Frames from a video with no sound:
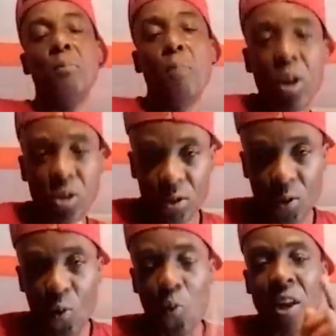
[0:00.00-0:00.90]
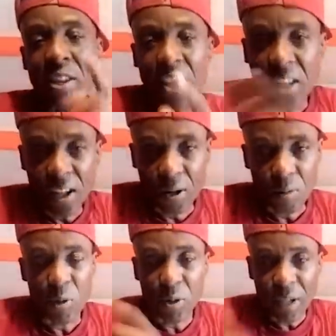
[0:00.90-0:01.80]
But when you hear
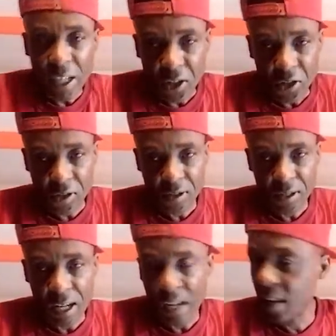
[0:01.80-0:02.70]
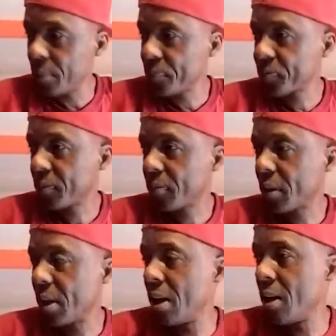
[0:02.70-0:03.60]
my release, um,
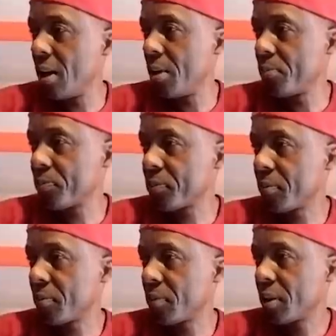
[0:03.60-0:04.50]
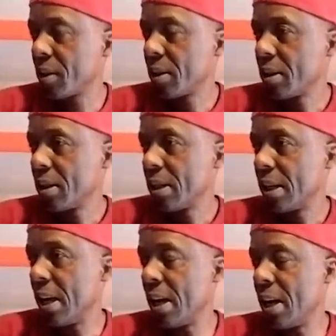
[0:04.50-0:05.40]
um,
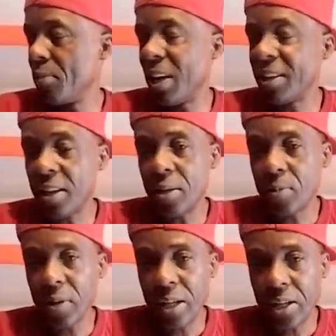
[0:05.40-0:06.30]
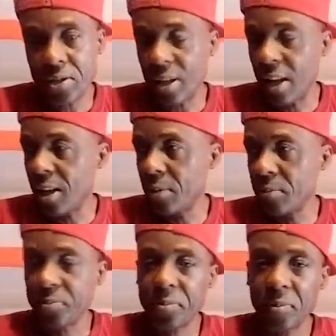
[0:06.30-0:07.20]
um, at the my release,
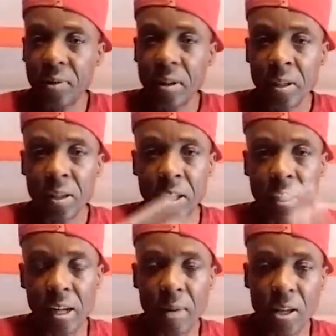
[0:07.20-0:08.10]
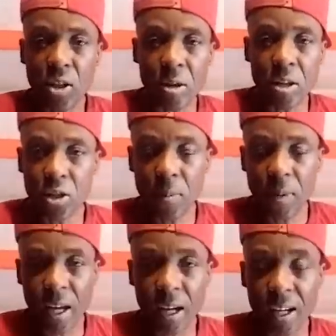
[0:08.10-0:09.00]
um, the Killamanjaro and the
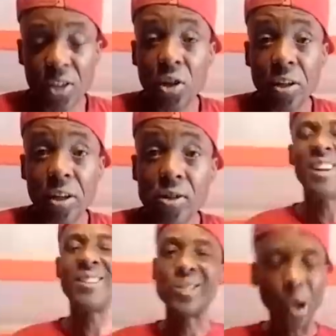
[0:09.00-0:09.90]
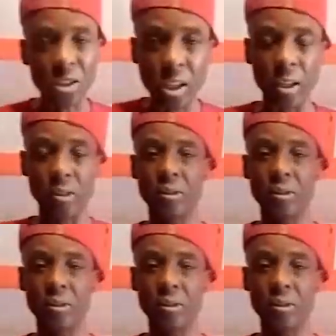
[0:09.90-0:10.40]
Gemini Clash, you can hear some dirty.